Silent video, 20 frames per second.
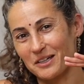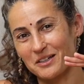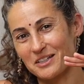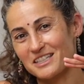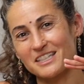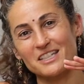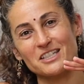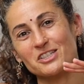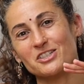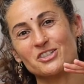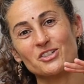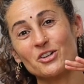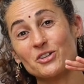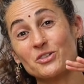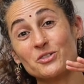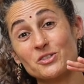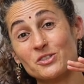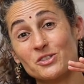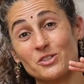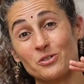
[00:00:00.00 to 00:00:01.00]
because there's
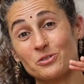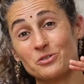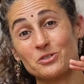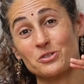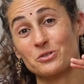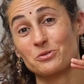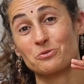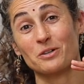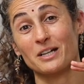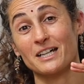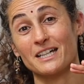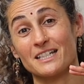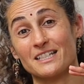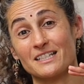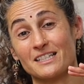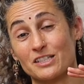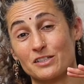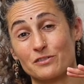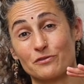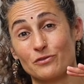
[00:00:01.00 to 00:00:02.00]
no salt to
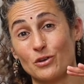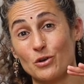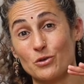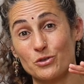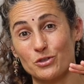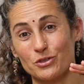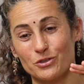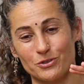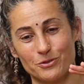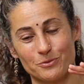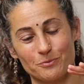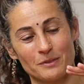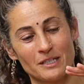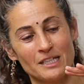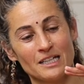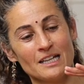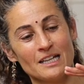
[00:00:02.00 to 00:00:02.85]
raise its volume.